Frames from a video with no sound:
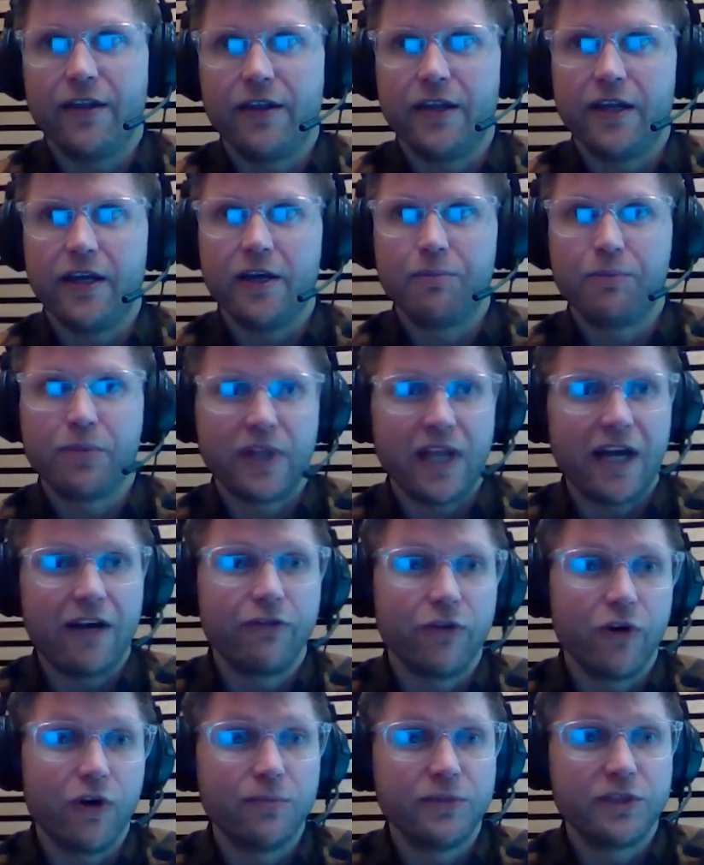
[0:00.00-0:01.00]
the
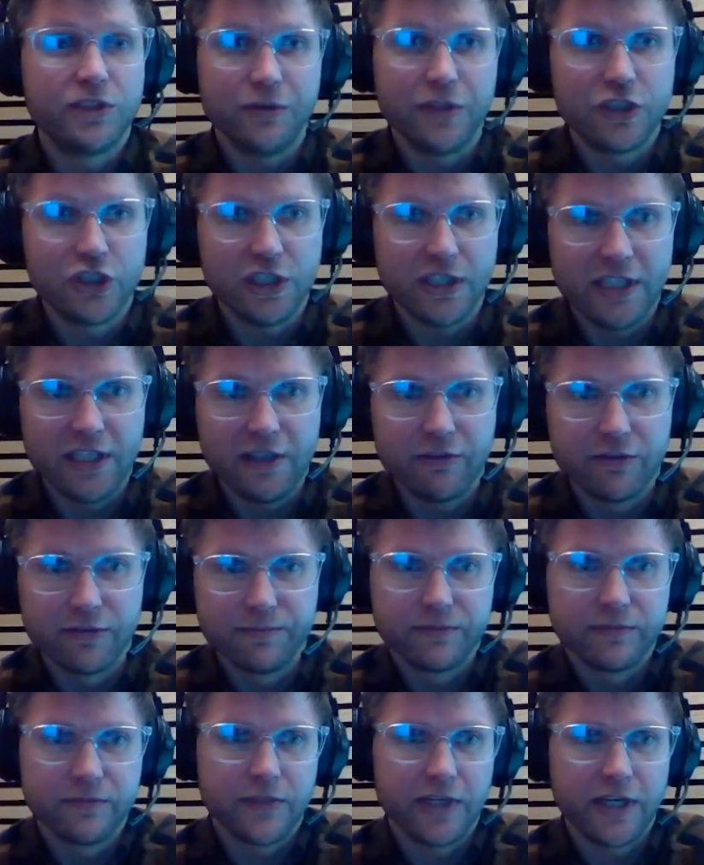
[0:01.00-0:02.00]
platform to achieve
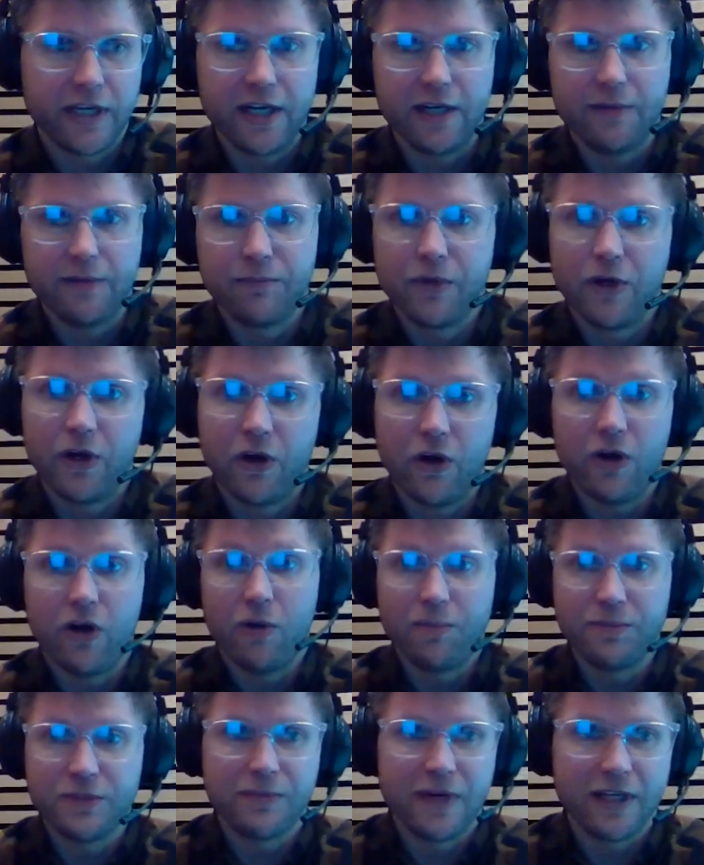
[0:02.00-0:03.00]
or
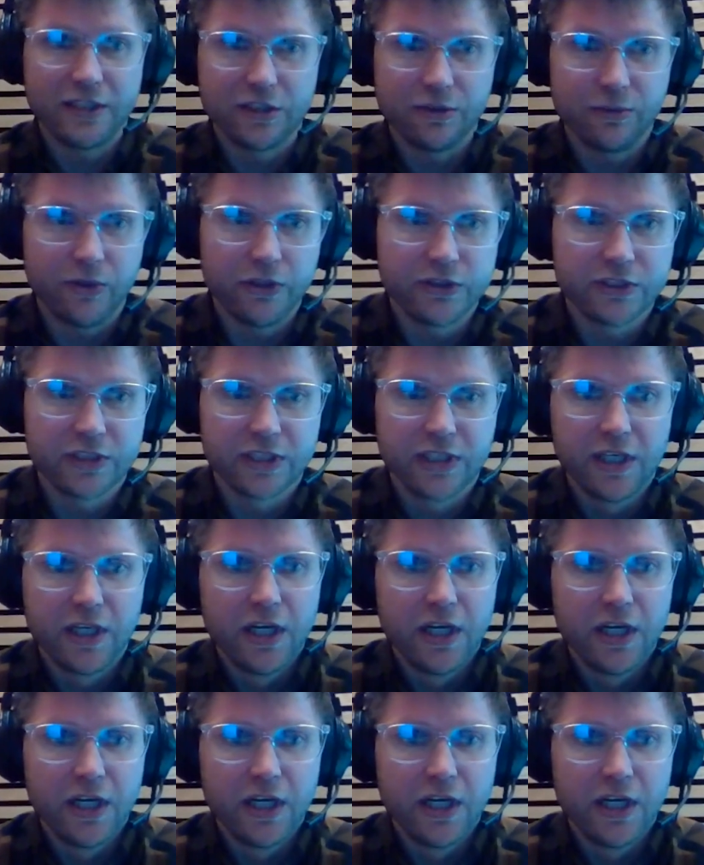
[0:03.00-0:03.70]
optimize towards.